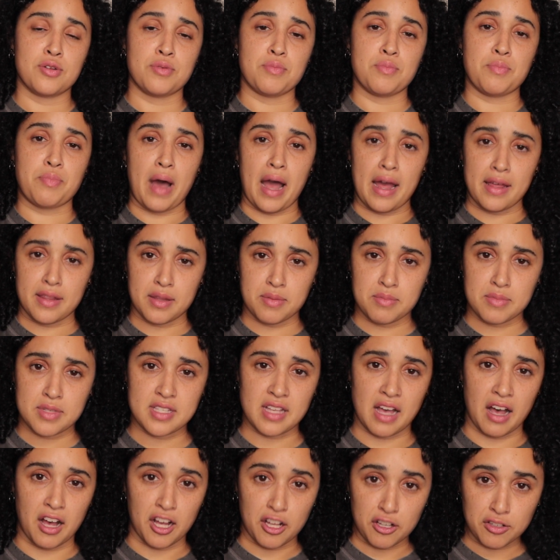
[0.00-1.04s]
by
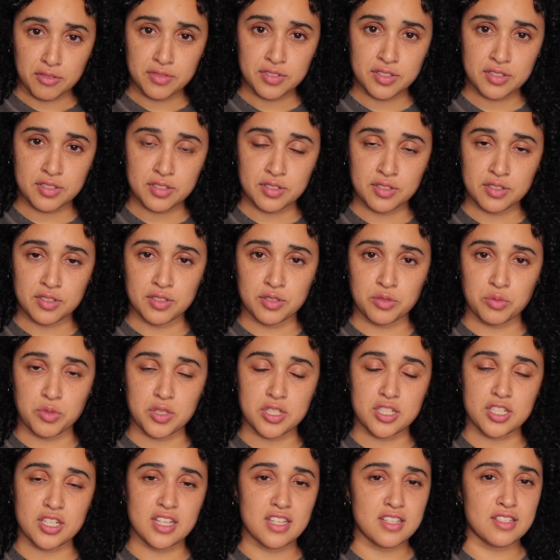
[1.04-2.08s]
themselves,
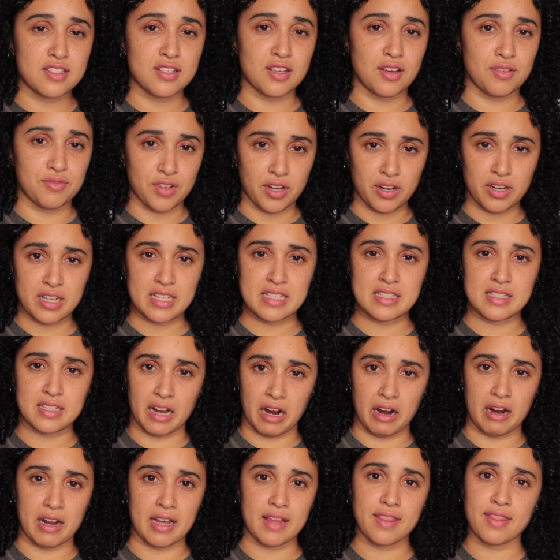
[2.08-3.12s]
which is a very
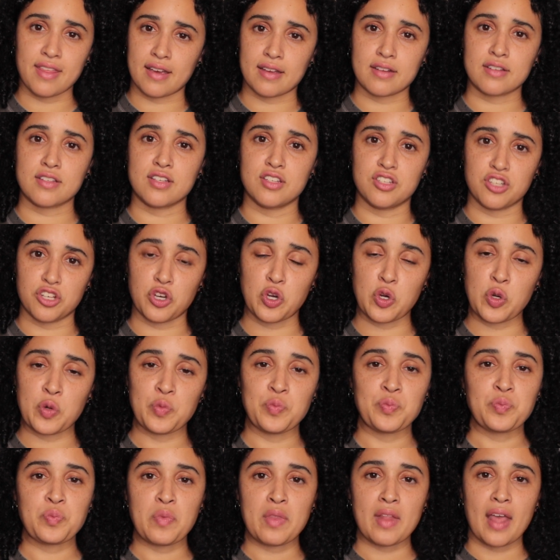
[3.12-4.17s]
scary thing to do.
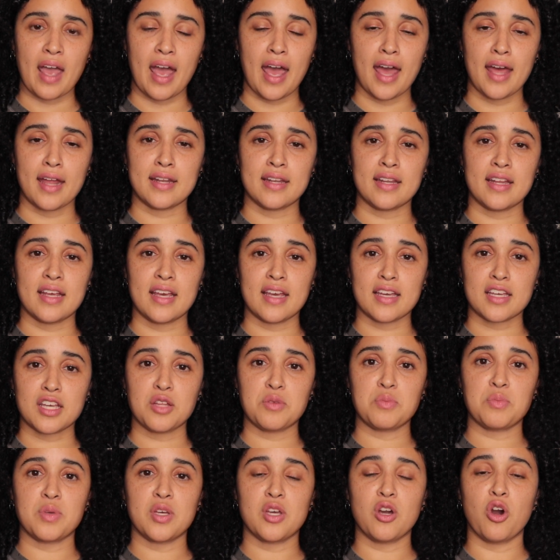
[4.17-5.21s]
And it can
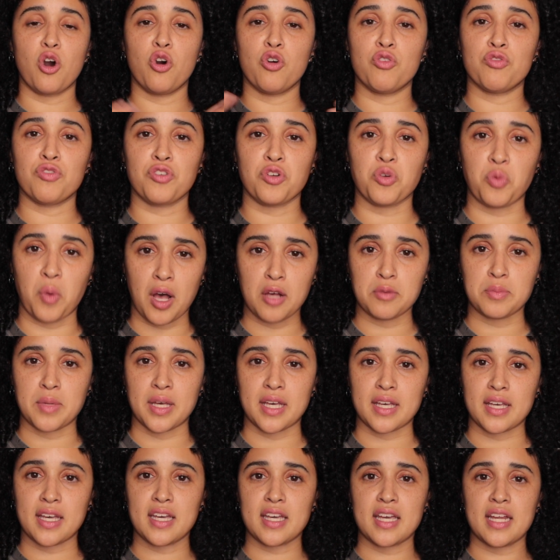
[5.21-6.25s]
be
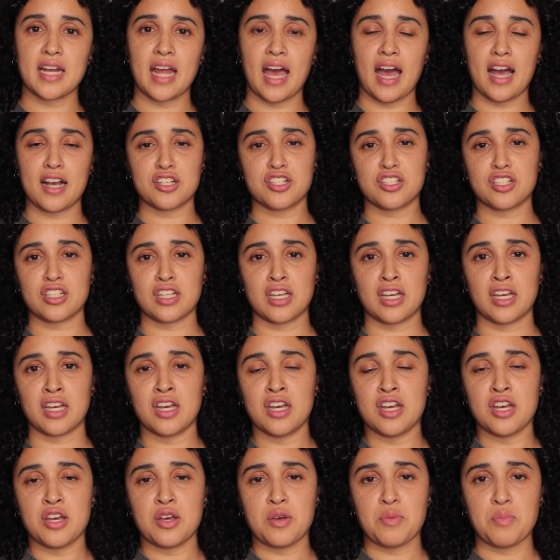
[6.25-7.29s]
overwhelming. It can actually
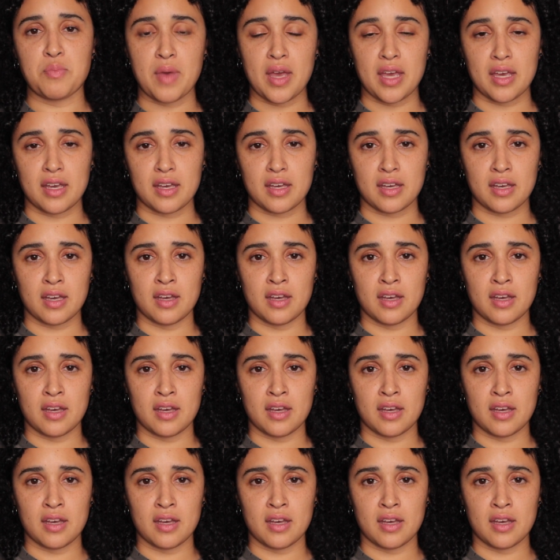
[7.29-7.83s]
make